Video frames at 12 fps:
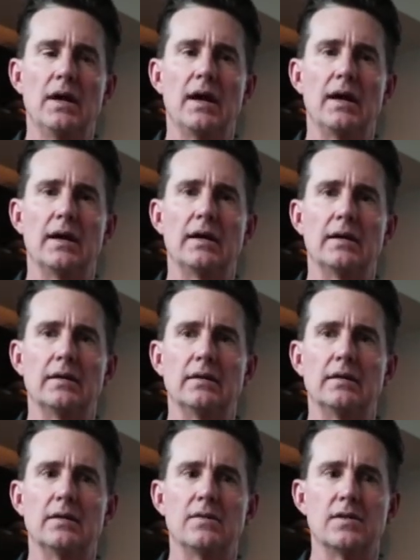And
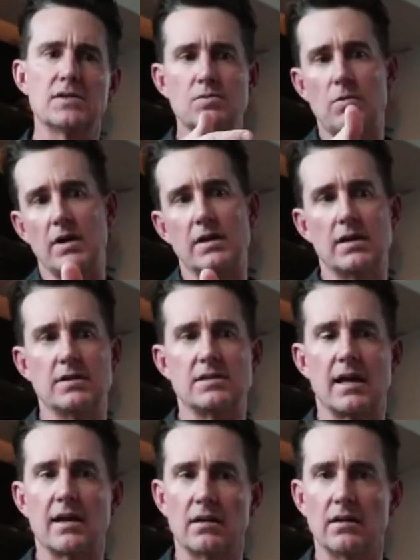this wine is
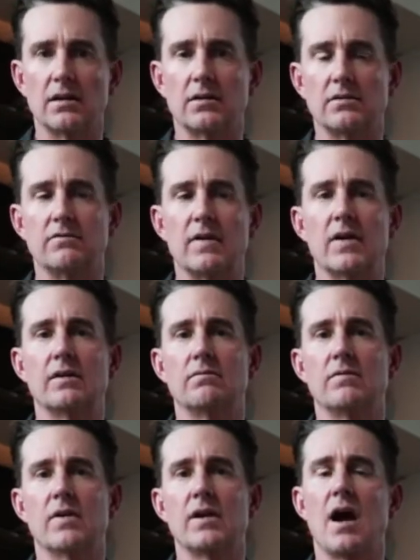analytically very,
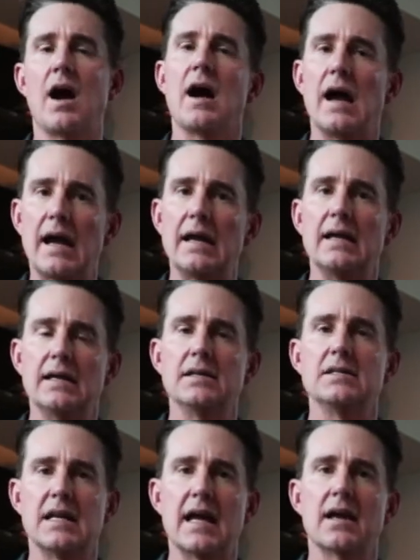very high in
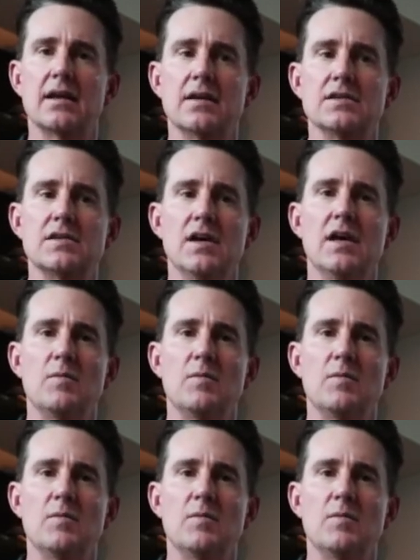tannins,